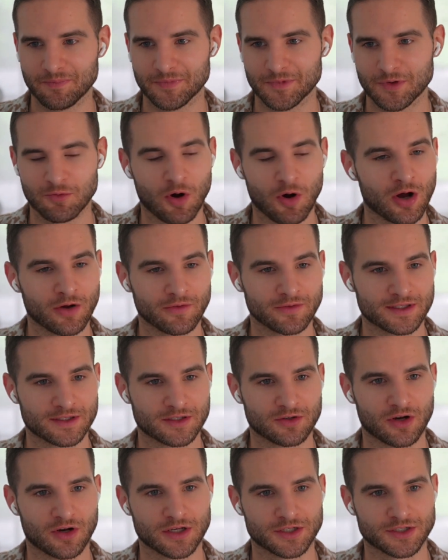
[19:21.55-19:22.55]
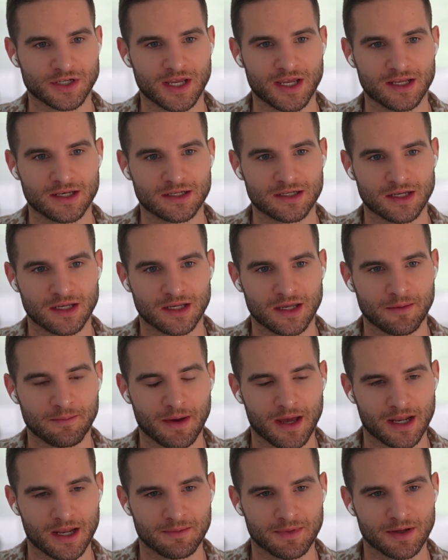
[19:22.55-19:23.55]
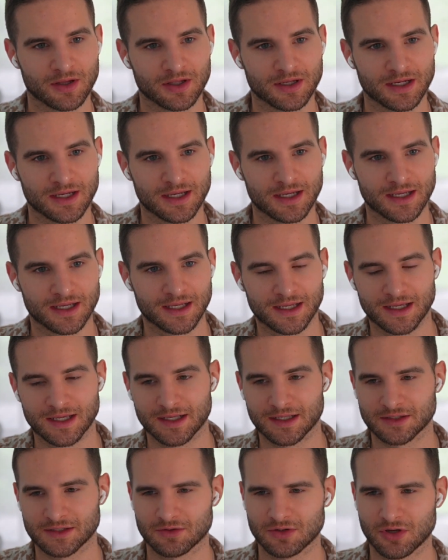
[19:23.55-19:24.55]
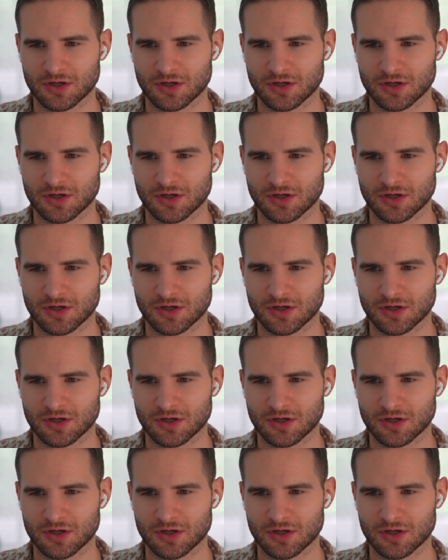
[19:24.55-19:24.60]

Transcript: do all of this cross-chain compatibility. So talk